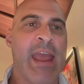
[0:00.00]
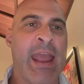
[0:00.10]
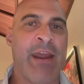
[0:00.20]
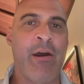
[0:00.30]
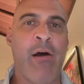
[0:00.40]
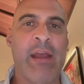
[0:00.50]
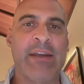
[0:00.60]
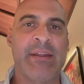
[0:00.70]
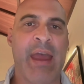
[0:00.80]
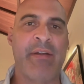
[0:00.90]
and I'll
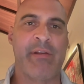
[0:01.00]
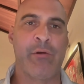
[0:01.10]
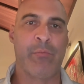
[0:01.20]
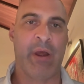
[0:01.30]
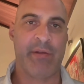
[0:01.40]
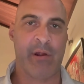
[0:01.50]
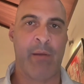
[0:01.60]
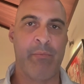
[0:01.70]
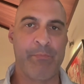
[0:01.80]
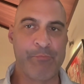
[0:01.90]
get to that soon. But so
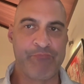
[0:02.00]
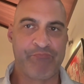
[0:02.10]
I'm